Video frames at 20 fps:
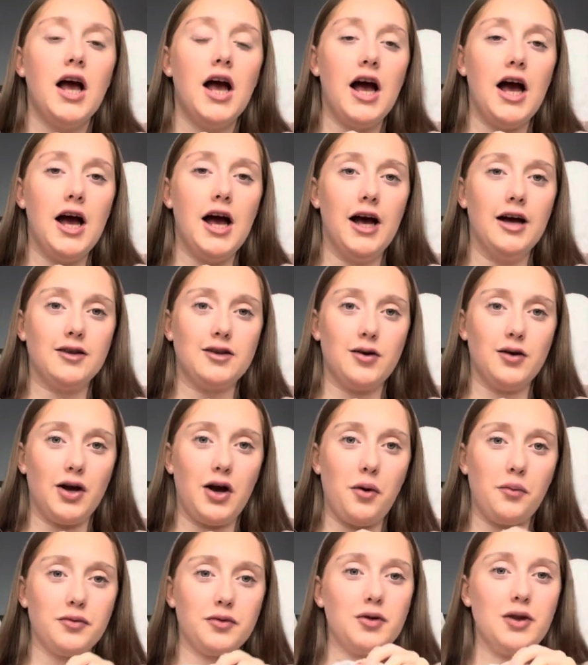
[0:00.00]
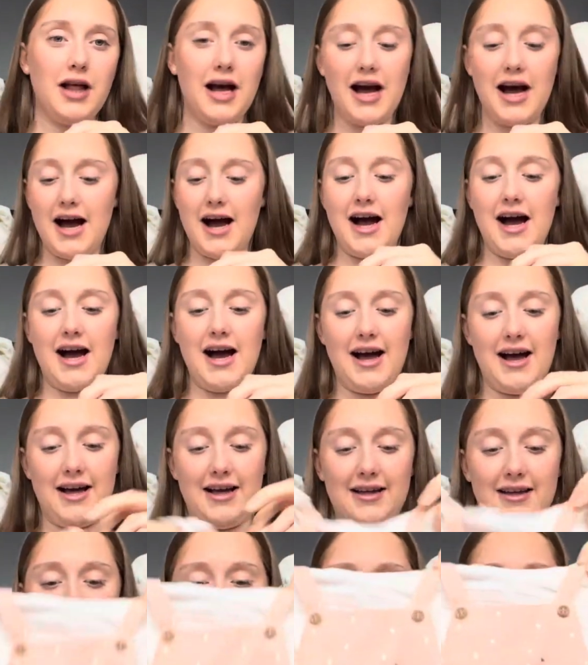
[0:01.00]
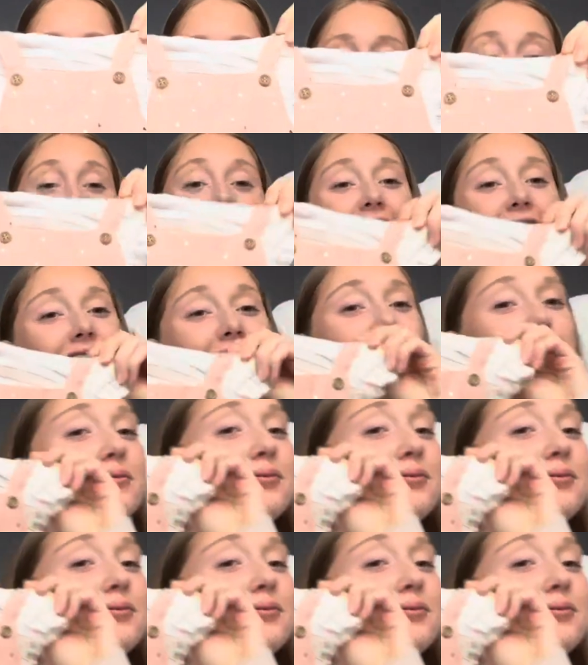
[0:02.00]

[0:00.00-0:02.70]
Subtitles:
So it comes with a hat and then